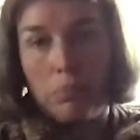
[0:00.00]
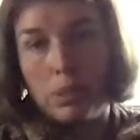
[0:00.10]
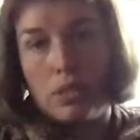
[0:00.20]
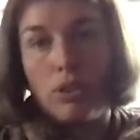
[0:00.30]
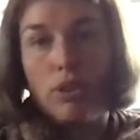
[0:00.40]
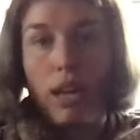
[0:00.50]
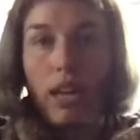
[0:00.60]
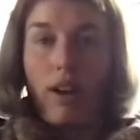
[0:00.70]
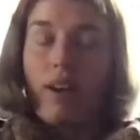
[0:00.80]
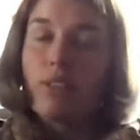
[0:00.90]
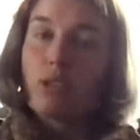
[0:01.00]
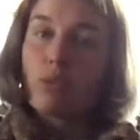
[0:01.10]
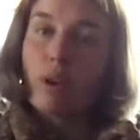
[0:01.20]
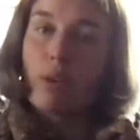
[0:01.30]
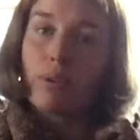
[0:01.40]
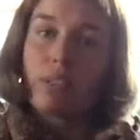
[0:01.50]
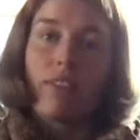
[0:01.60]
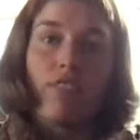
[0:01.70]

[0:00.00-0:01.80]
so you can get all the strokes and